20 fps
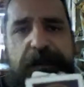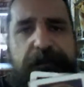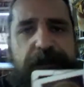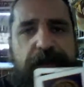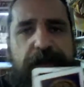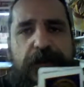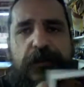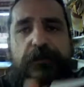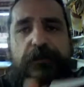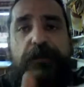of the
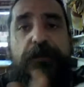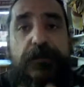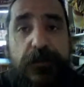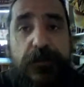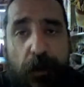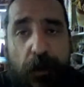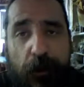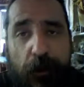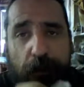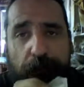human
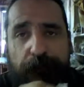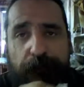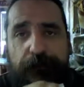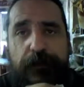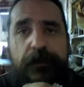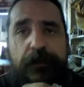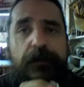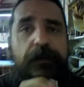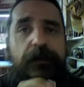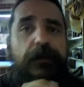soul,
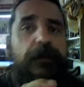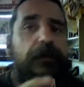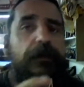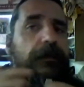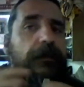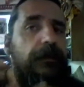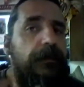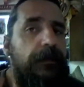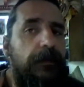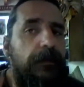
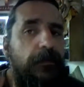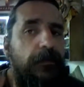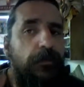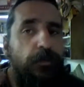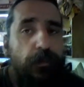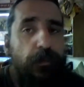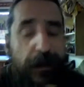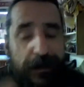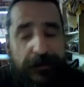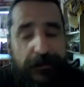
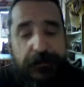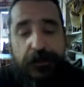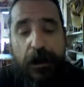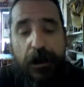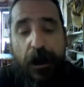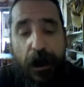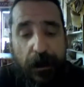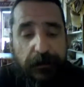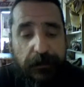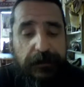which,
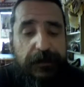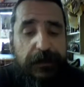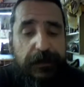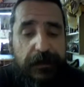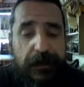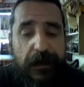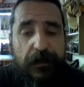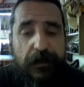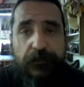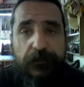oddly
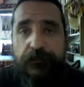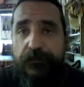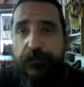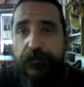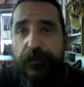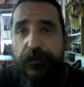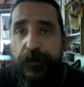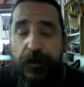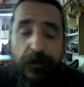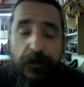enough,
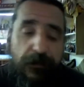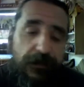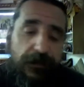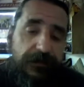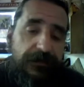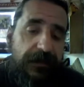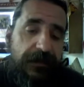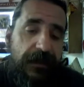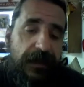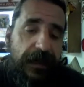you know where
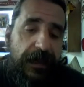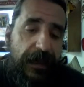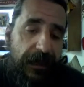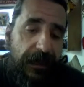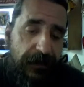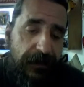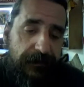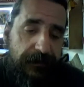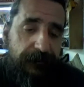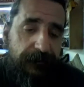it's going to
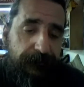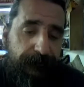end?